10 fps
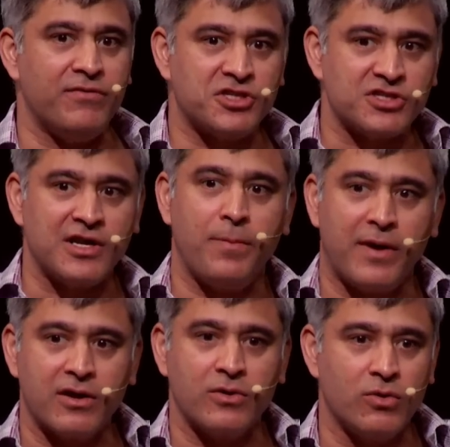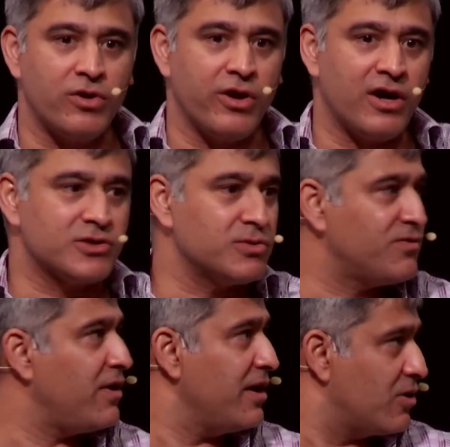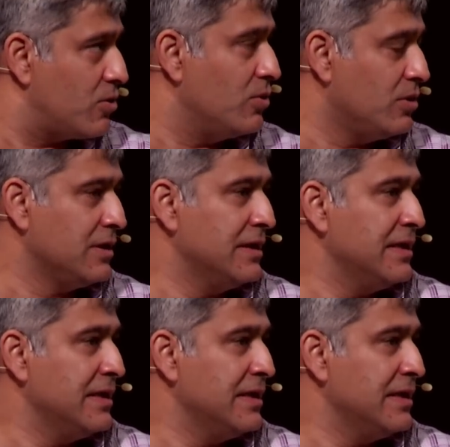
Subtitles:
which is now part of Google Docs, was very cool.